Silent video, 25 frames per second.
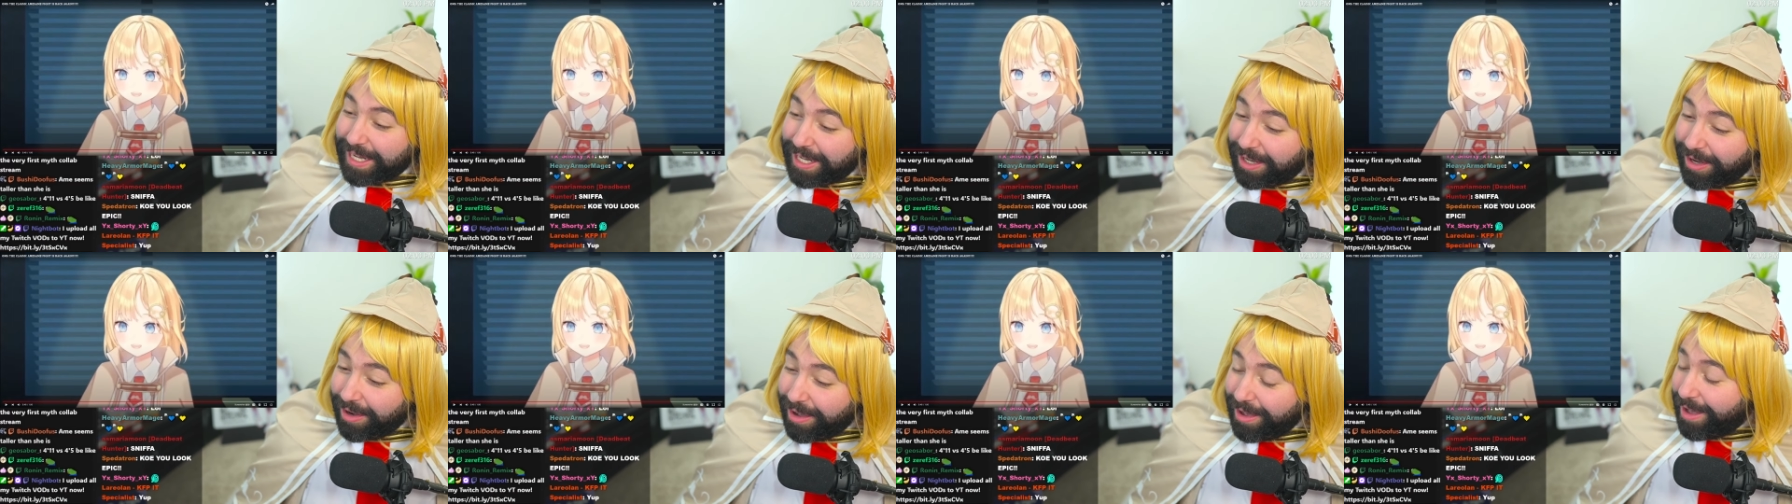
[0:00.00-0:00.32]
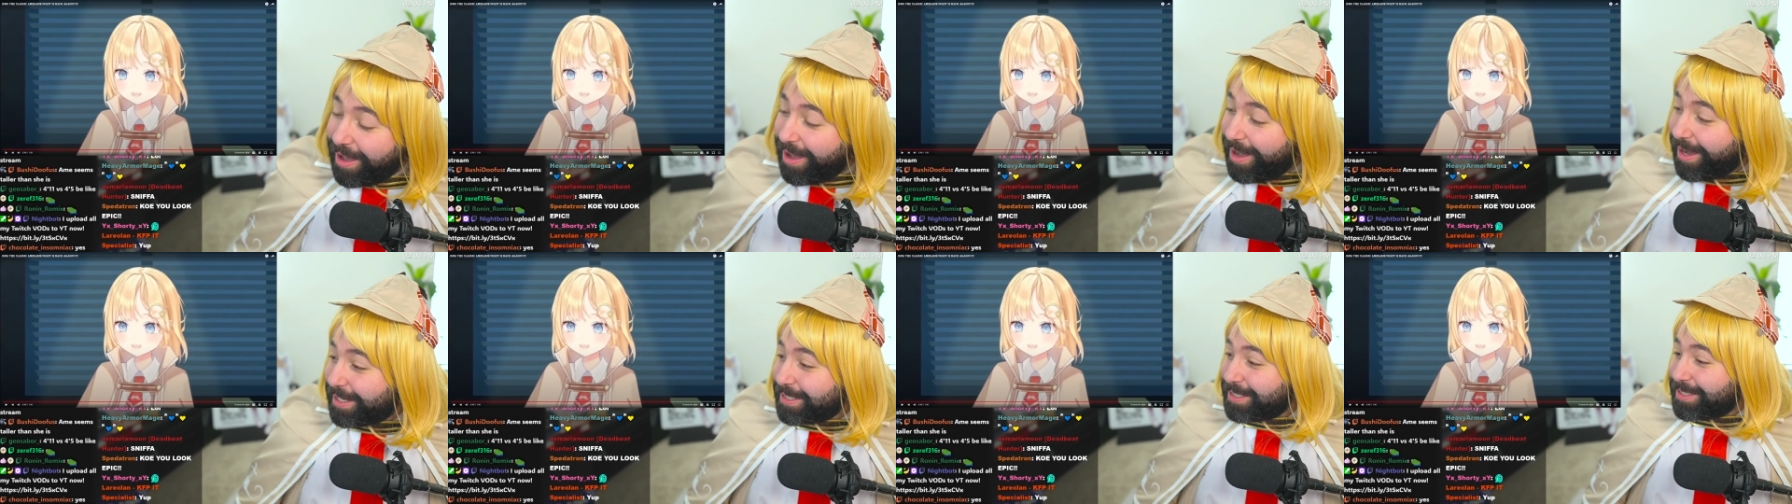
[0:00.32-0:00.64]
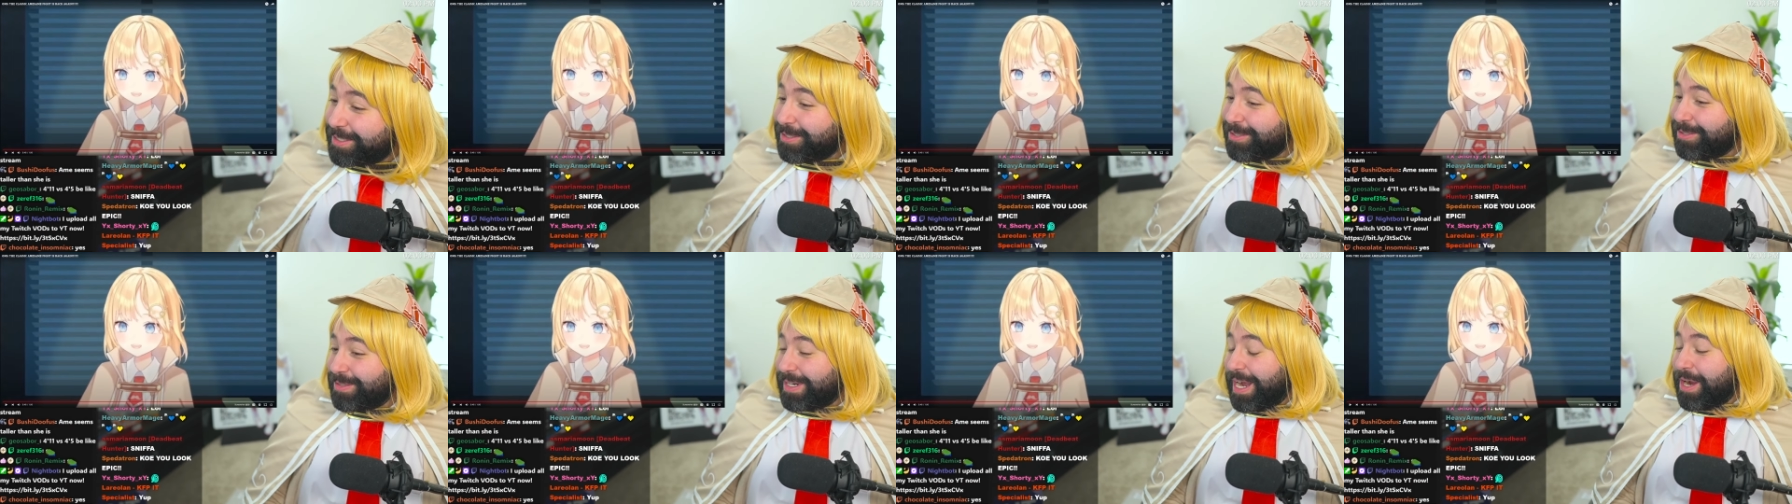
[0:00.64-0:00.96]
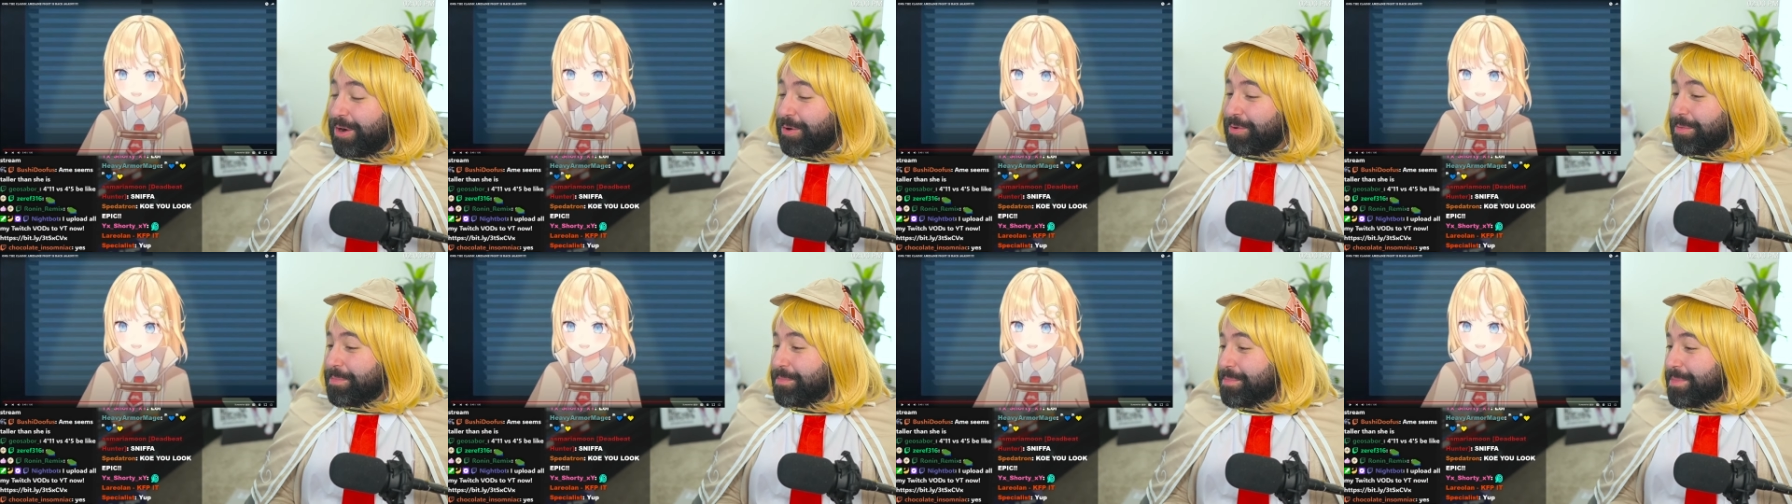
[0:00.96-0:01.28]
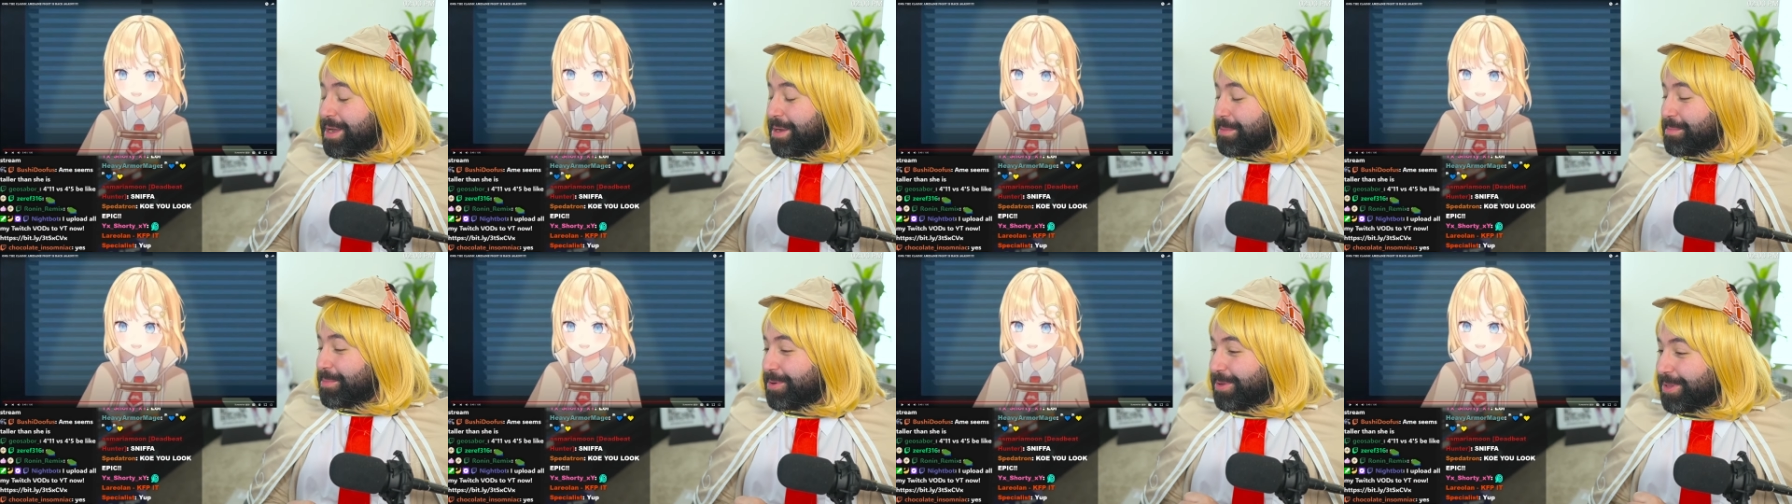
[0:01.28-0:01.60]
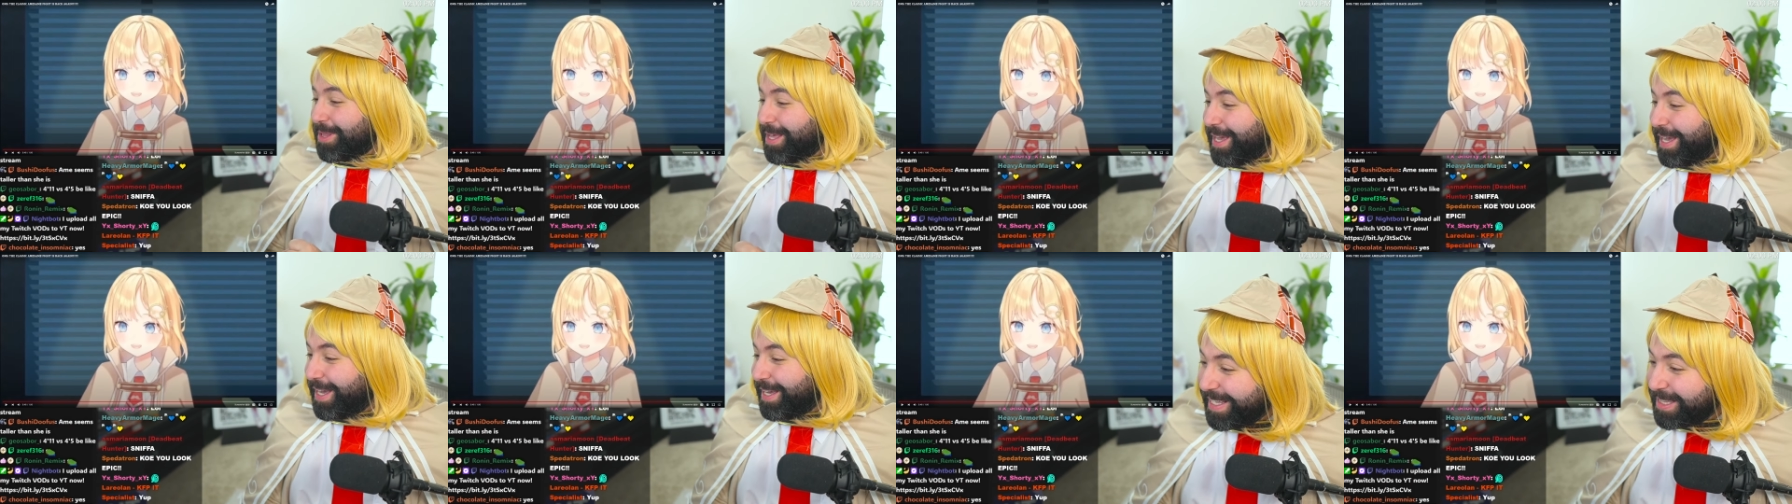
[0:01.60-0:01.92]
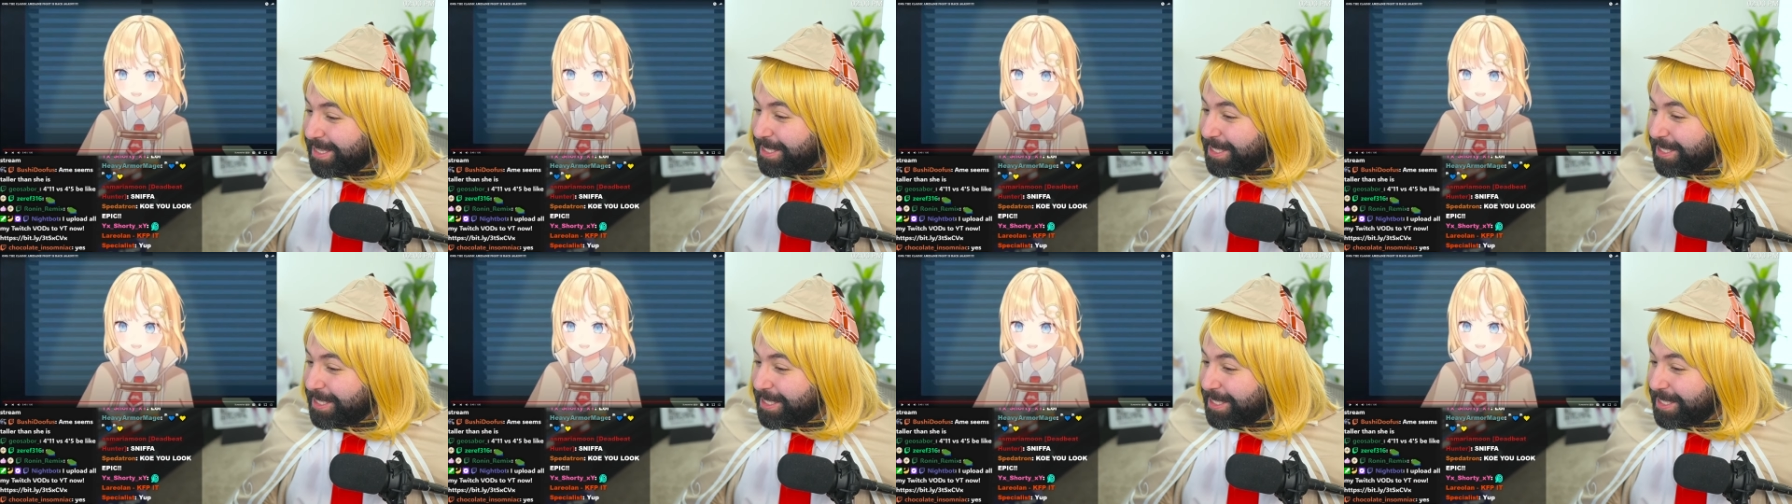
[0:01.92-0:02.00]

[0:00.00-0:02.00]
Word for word: god, dude, I remember that.